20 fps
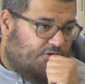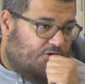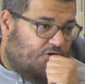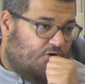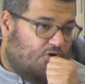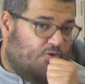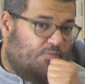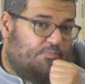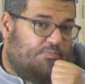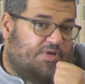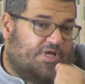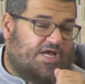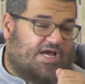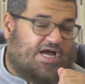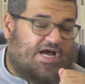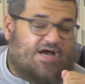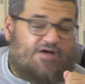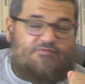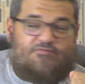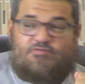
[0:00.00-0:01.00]
on
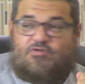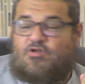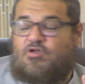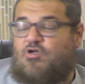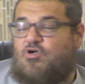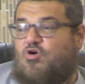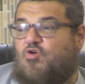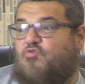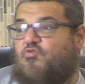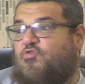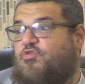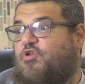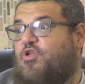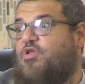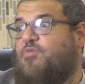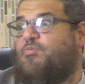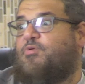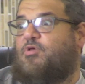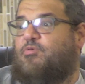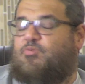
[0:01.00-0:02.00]
behalf of three
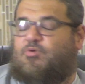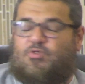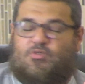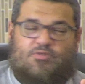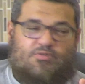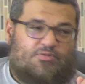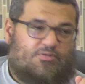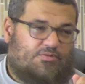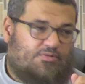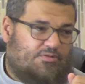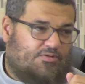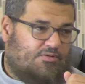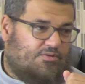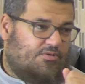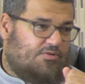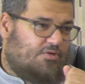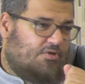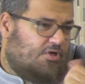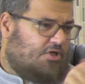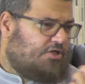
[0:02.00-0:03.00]
people.
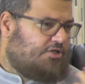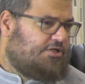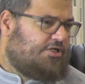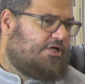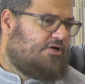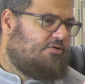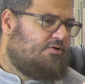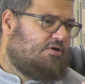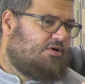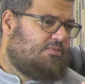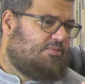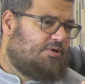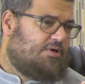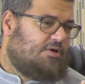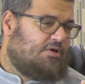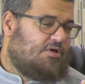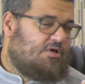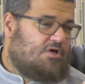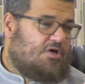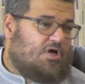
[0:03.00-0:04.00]
Allahu Akbar.
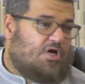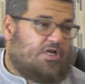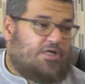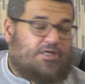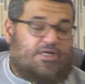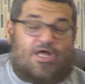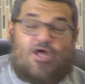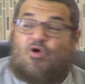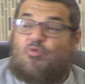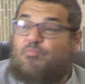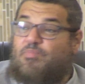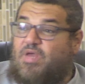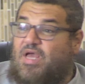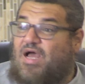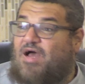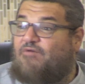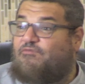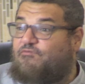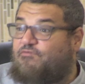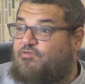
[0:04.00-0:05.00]
Allah on
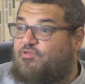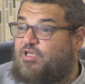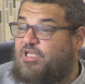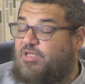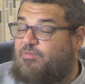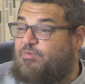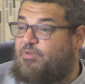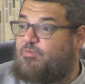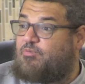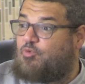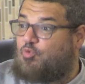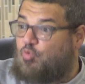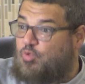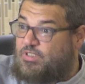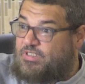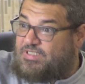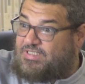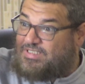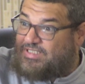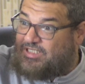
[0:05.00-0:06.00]
behalf of three people will
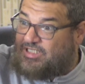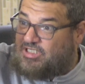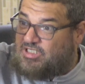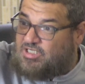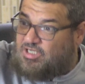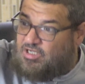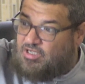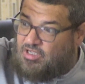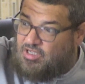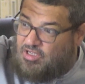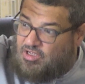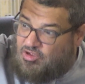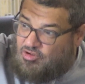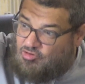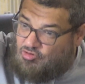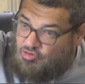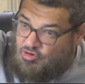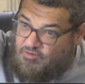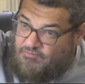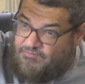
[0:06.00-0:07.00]
seek
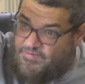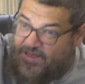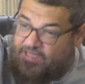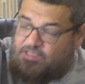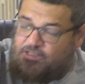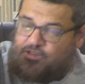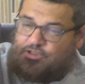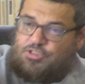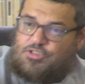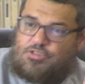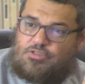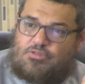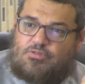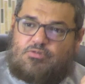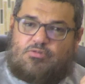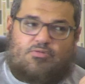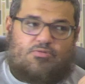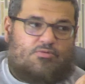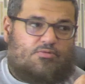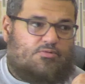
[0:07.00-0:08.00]
revenge,
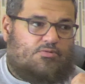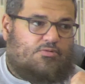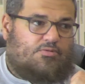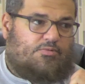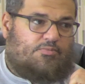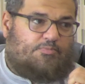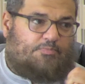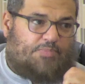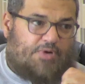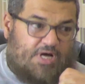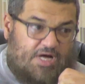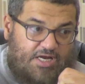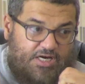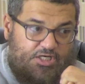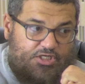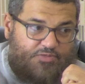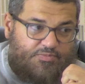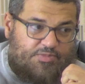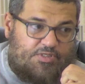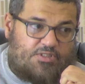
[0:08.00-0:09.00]

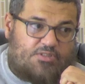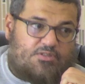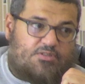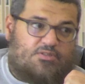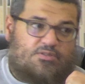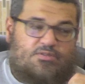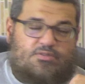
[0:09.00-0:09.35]
punishment